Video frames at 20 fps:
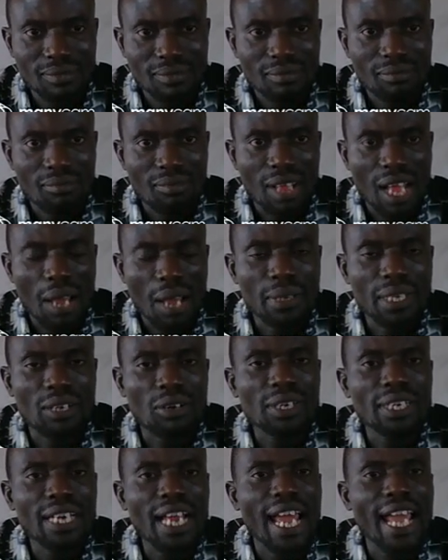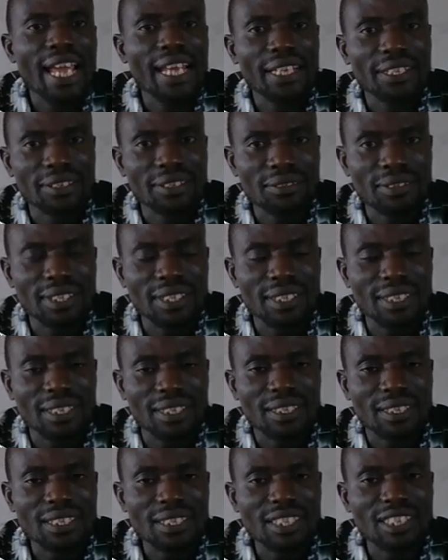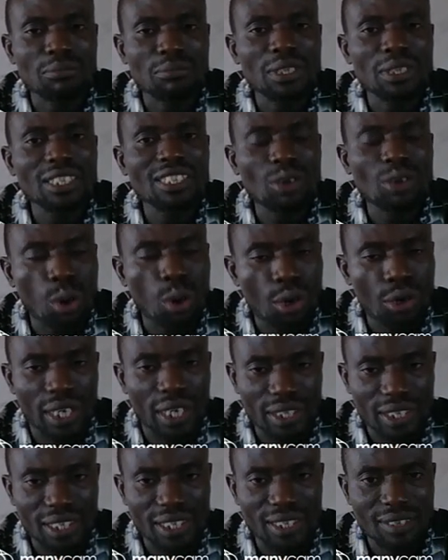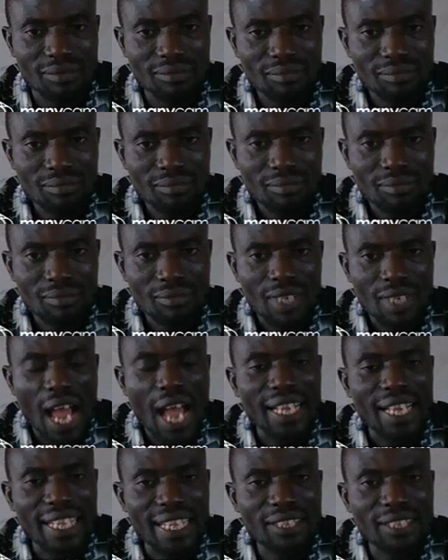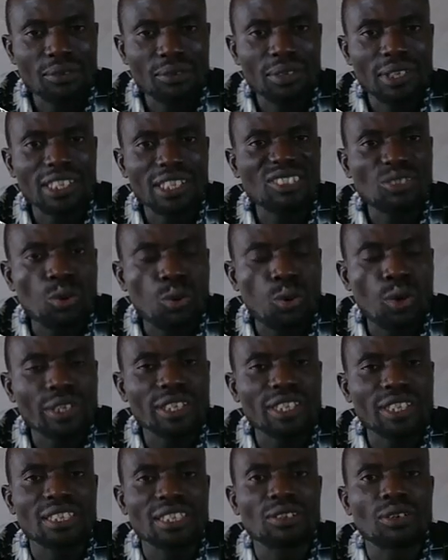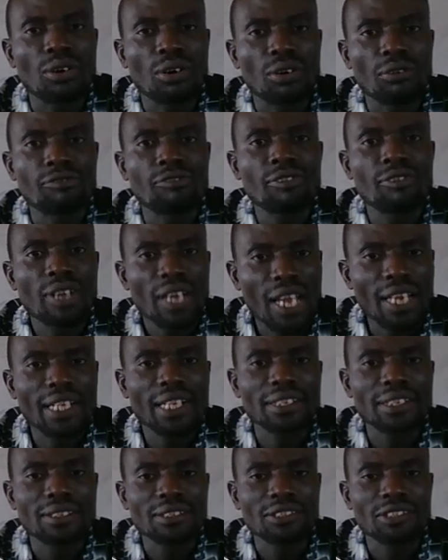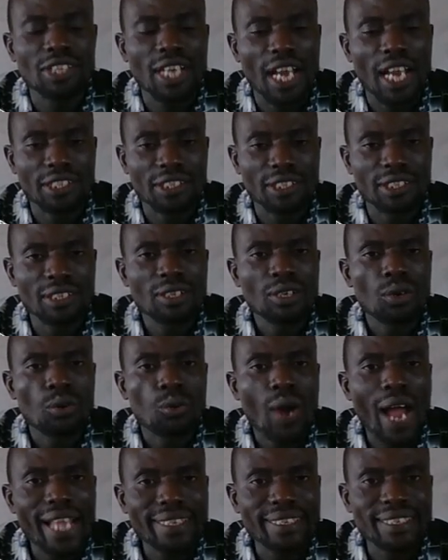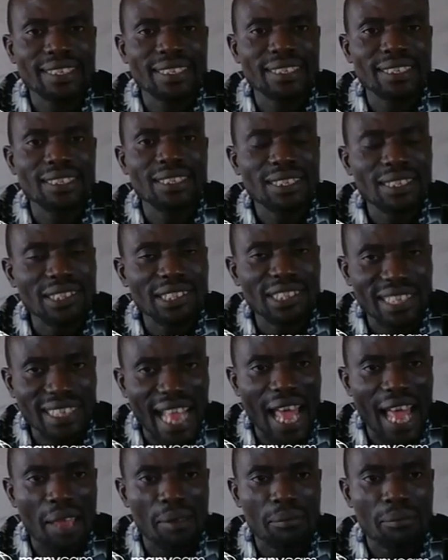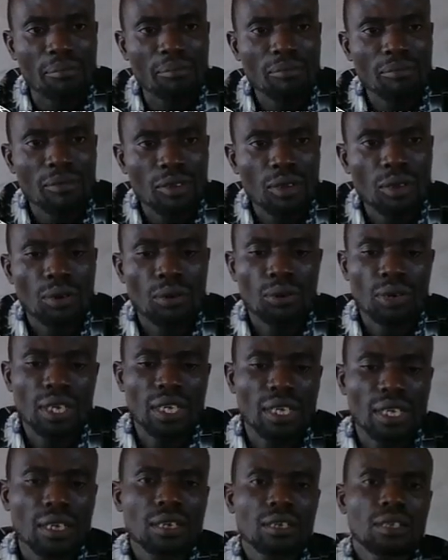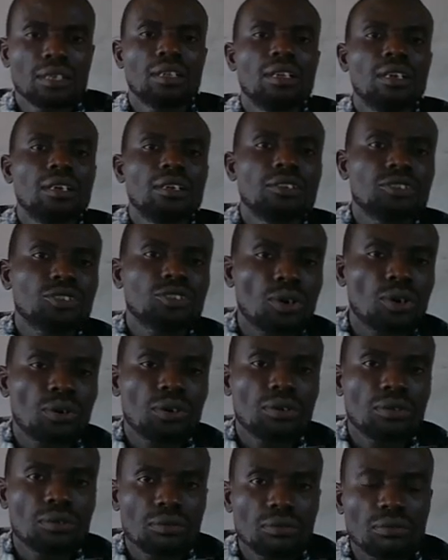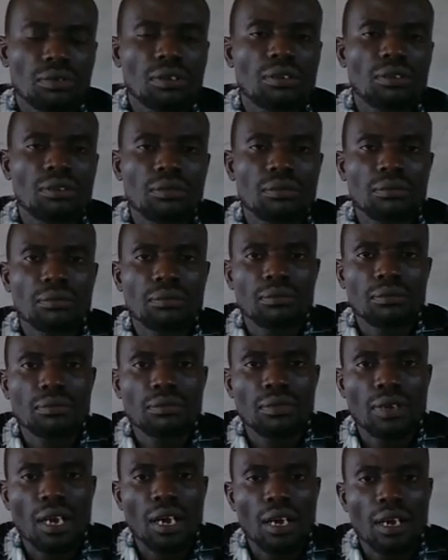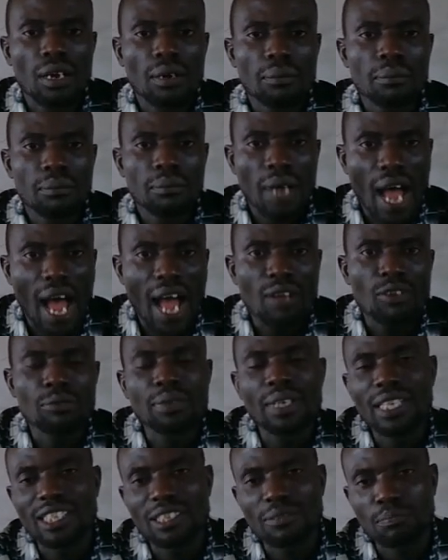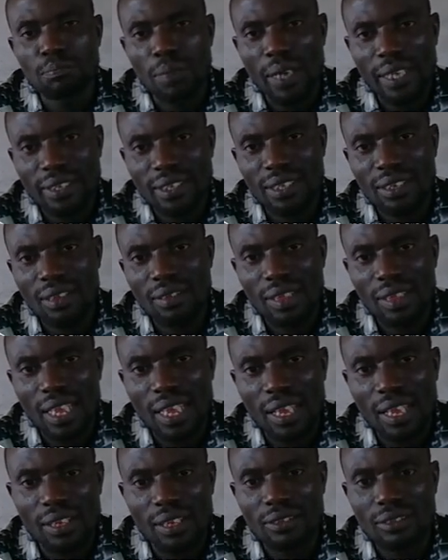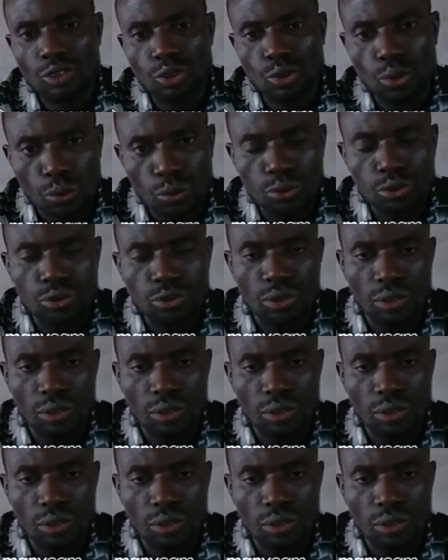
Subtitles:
under electricity, it means current. And Q is quantity of electric charge. While T is time. Okay. So I will be expecting the solution